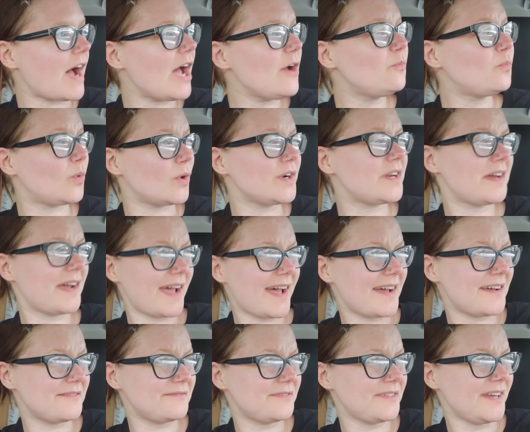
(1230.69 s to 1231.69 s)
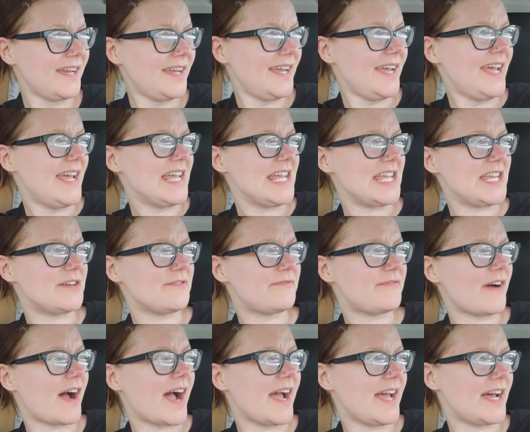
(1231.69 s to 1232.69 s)
I would have
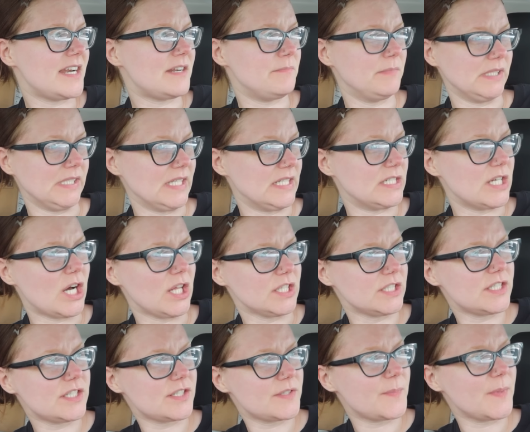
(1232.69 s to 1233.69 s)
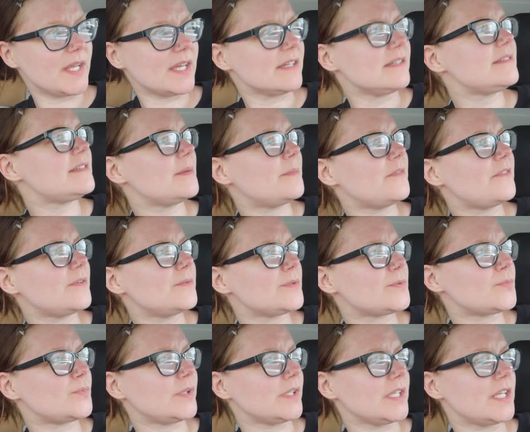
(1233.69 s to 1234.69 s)
if I had $1 million because some of it
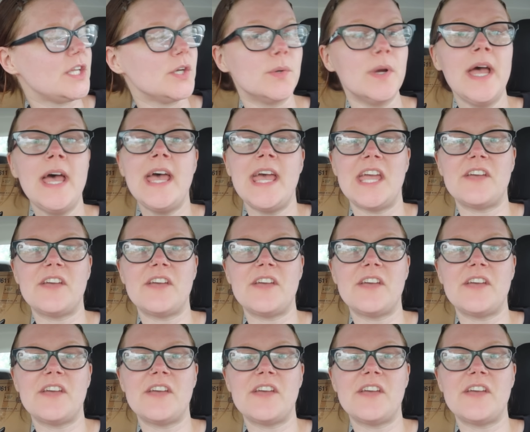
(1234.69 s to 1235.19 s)
was really cute.